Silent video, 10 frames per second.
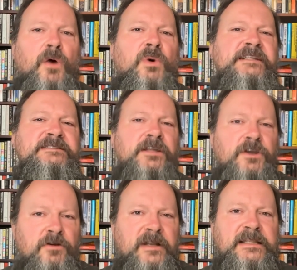what is the
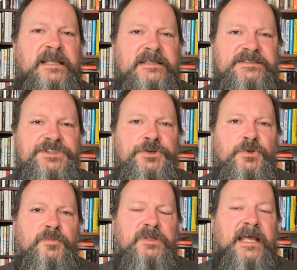currently
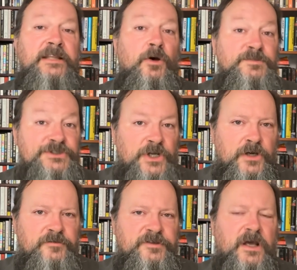assumed and
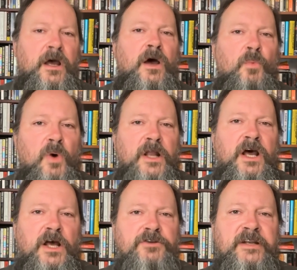observed
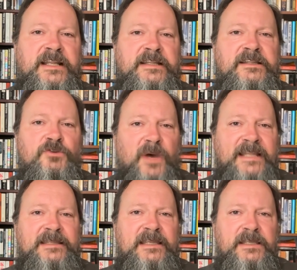
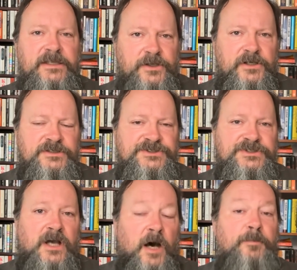120
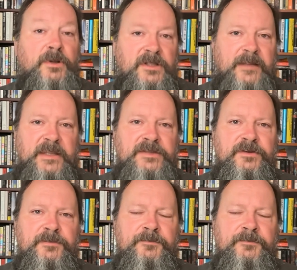years upper limit.